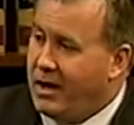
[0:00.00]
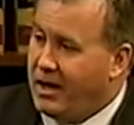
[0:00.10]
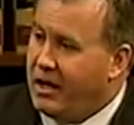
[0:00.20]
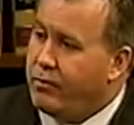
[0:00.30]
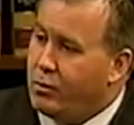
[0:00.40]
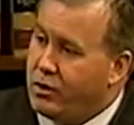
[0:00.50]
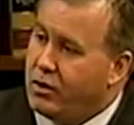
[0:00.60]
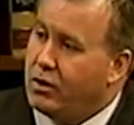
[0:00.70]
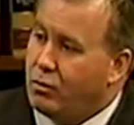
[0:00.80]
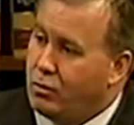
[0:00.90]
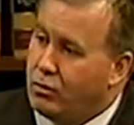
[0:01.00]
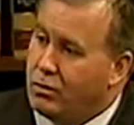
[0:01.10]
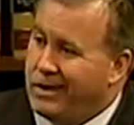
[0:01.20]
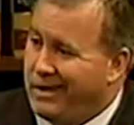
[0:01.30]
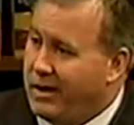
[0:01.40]
And even when you're going to
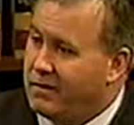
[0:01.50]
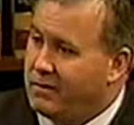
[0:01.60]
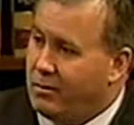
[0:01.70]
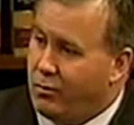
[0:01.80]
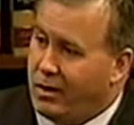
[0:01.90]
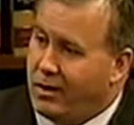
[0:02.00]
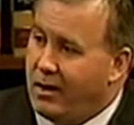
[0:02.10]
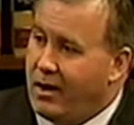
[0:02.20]
rule against someone,